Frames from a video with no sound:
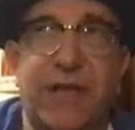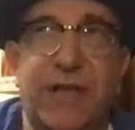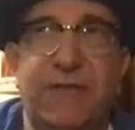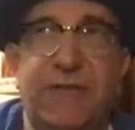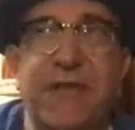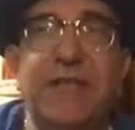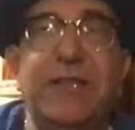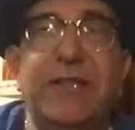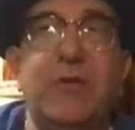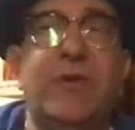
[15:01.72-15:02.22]
I
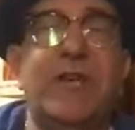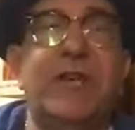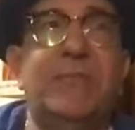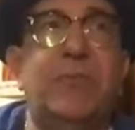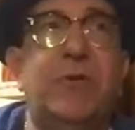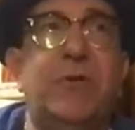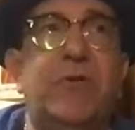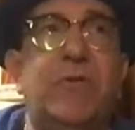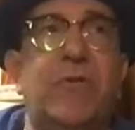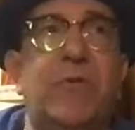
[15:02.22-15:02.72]
think the
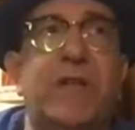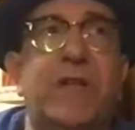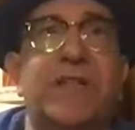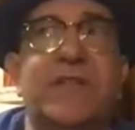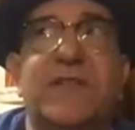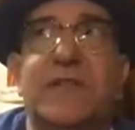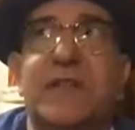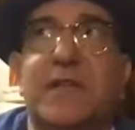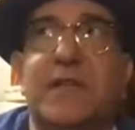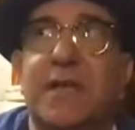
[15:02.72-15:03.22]
reboot
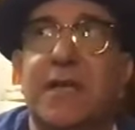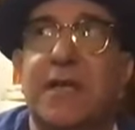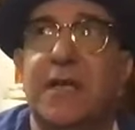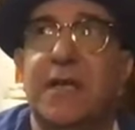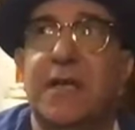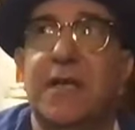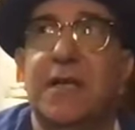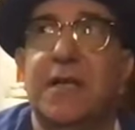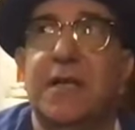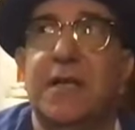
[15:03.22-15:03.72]
was
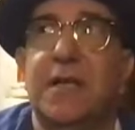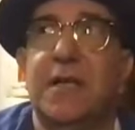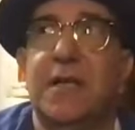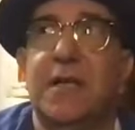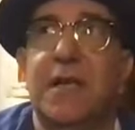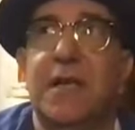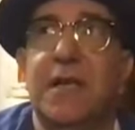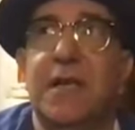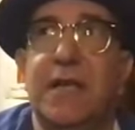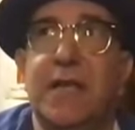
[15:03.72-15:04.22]

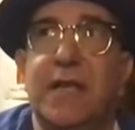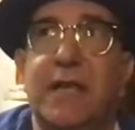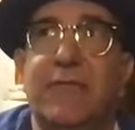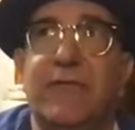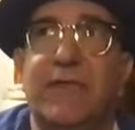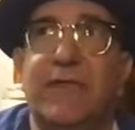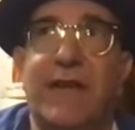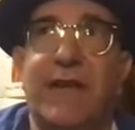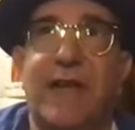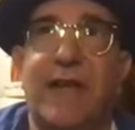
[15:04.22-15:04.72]

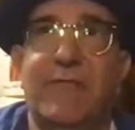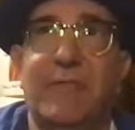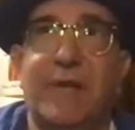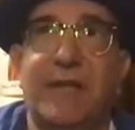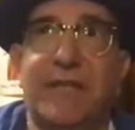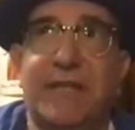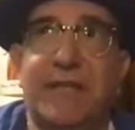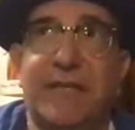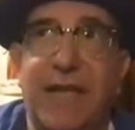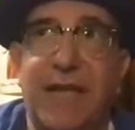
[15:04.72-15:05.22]
if I have
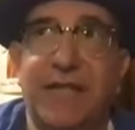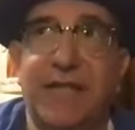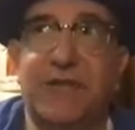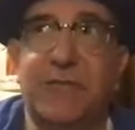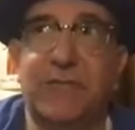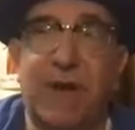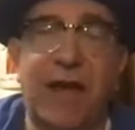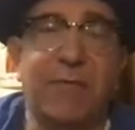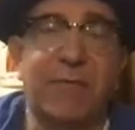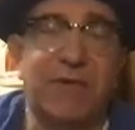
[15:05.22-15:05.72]
my
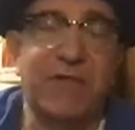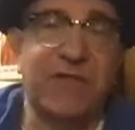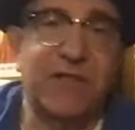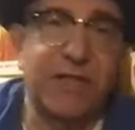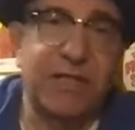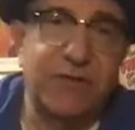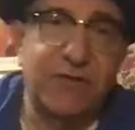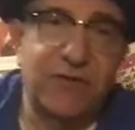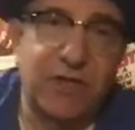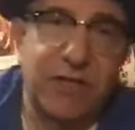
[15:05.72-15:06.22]
dates right, was
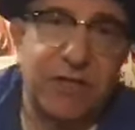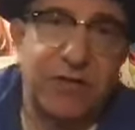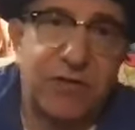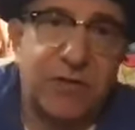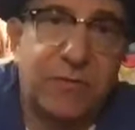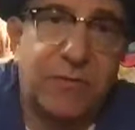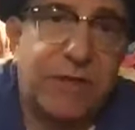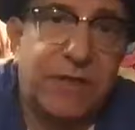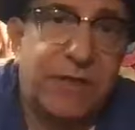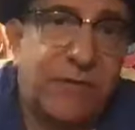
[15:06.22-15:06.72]
in
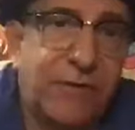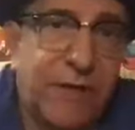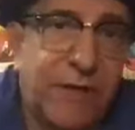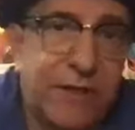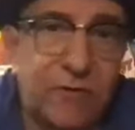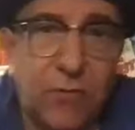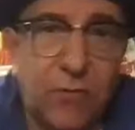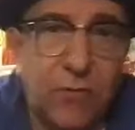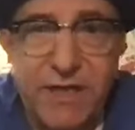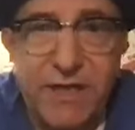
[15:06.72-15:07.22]
conjunction with
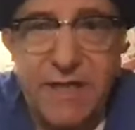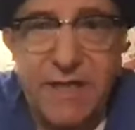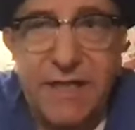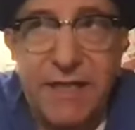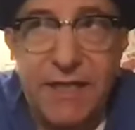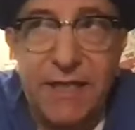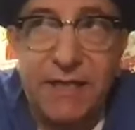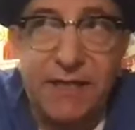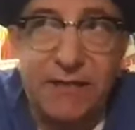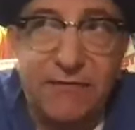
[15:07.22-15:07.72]

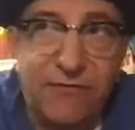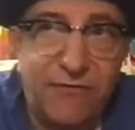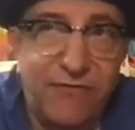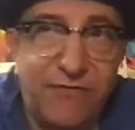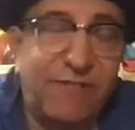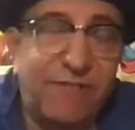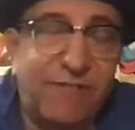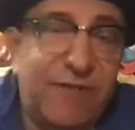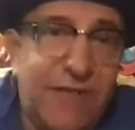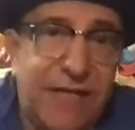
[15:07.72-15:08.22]

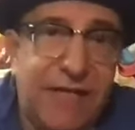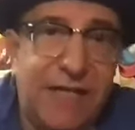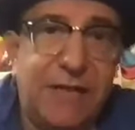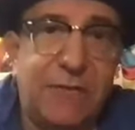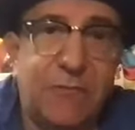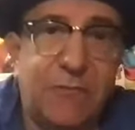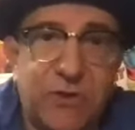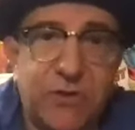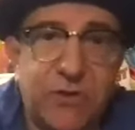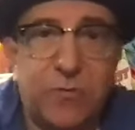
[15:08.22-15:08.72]

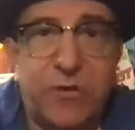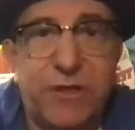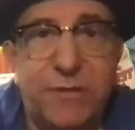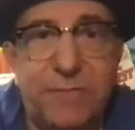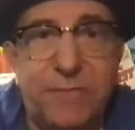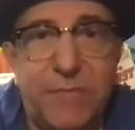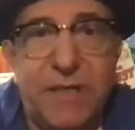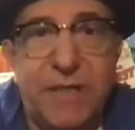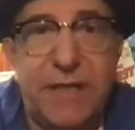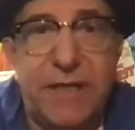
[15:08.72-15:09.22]
2015, which would
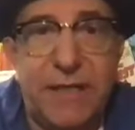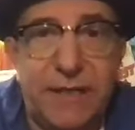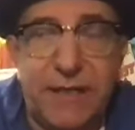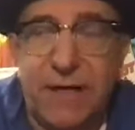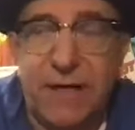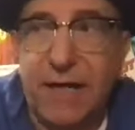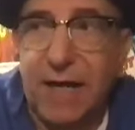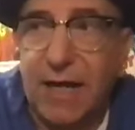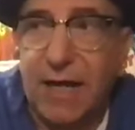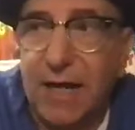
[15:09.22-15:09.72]
have been
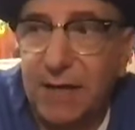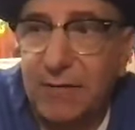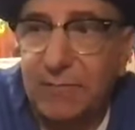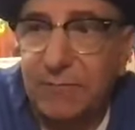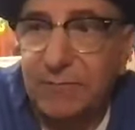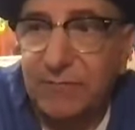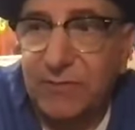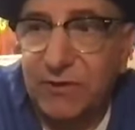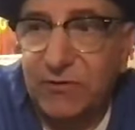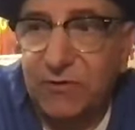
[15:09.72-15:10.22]

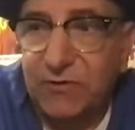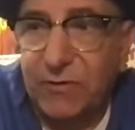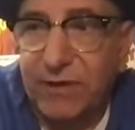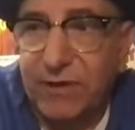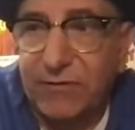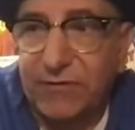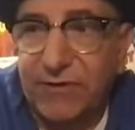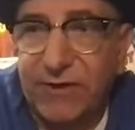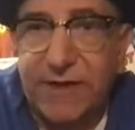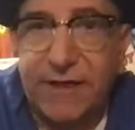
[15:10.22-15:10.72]
the
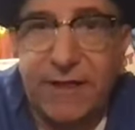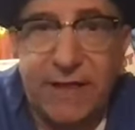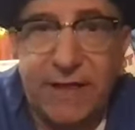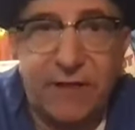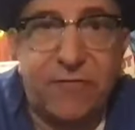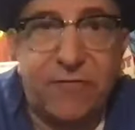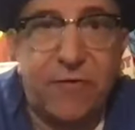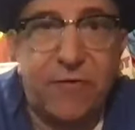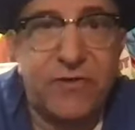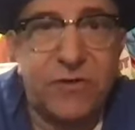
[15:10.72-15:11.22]
200th
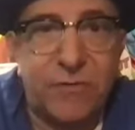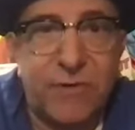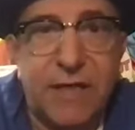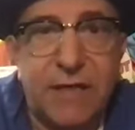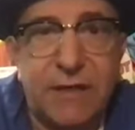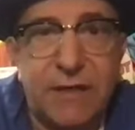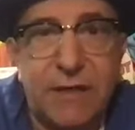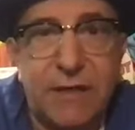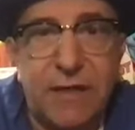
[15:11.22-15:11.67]
anniversary.